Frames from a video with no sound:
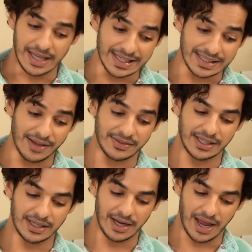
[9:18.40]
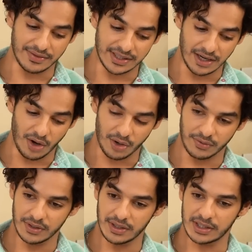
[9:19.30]
Yes, I've seen. I've seen a lot
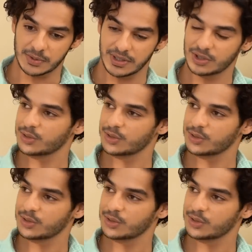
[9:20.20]
of the Ismat